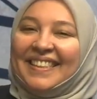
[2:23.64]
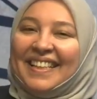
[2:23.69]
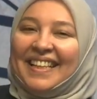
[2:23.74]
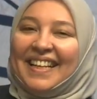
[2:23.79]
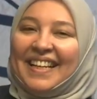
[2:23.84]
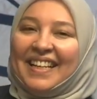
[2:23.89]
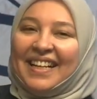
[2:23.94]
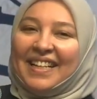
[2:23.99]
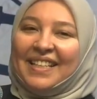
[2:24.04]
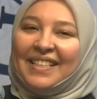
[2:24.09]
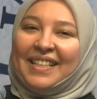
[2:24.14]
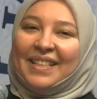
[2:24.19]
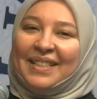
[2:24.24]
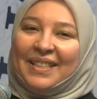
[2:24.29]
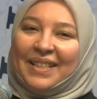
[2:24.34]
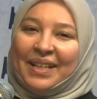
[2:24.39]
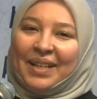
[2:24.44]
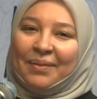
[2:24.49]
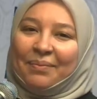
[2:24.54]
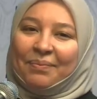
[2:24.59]
And I said
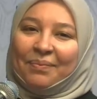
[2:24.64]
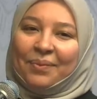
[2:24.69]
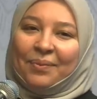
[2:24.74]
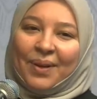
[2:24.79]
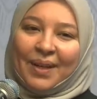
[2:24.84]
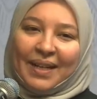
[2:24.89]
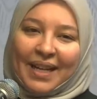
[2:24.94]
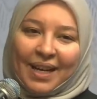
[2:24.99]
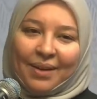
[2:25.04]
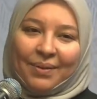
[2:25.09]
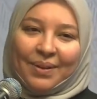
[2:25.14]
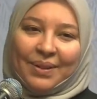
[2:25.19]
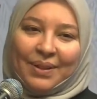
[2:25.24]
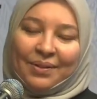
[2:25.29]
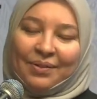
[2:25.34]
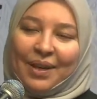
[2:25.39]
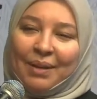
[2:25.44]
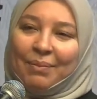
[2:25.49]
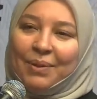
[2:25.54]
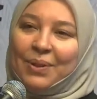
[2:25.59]
to him what now was the
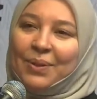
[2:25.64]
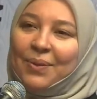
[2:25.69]
famous